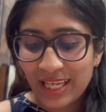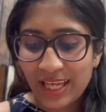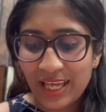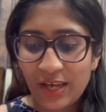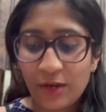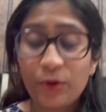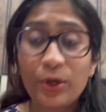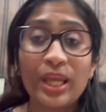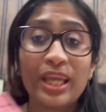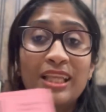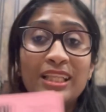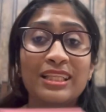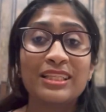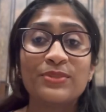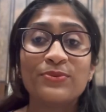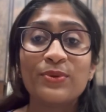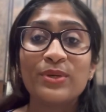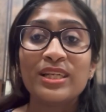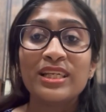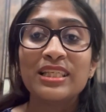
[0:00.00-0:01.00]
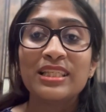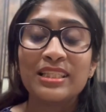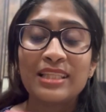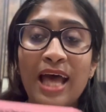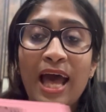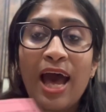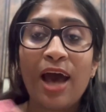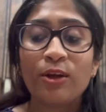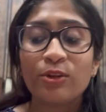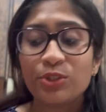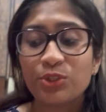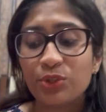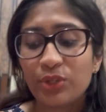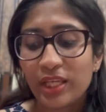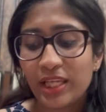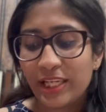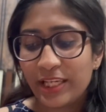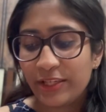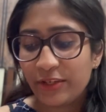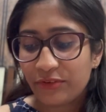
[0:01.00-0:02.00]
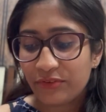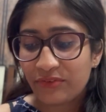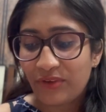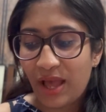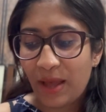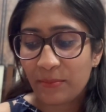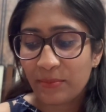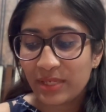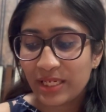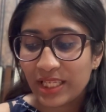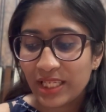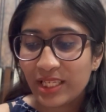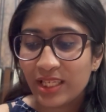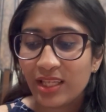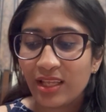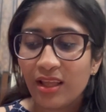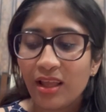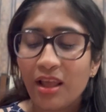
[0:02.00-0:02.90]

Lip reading: Okay, this one is How to Kill Your Family.